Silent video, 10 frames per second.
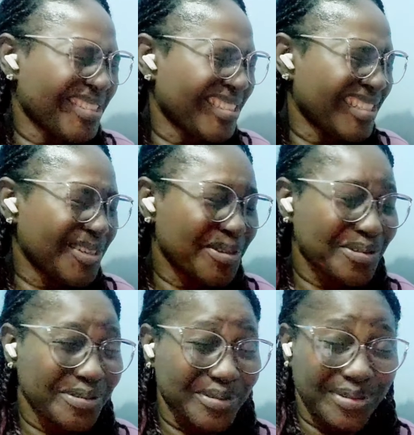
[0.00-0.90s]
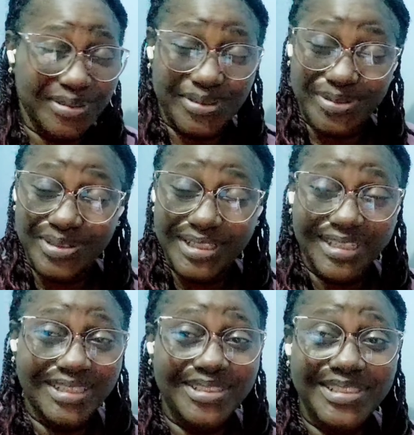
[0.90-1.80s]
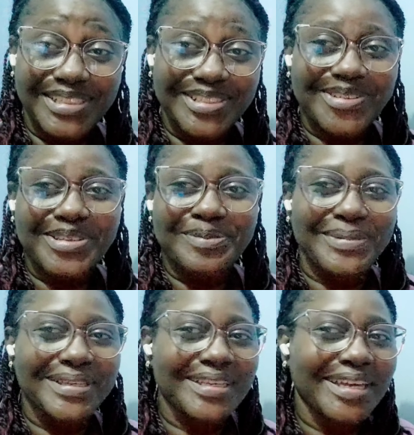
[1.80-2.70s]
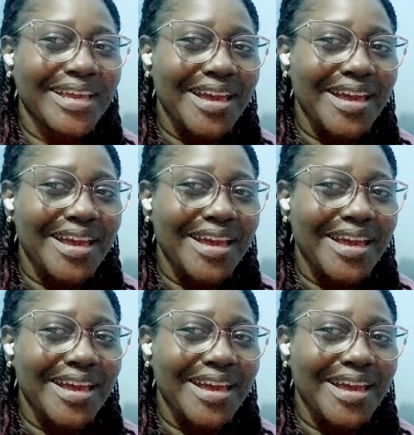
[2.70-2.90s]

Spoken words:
see how ridiculous he's gonna be.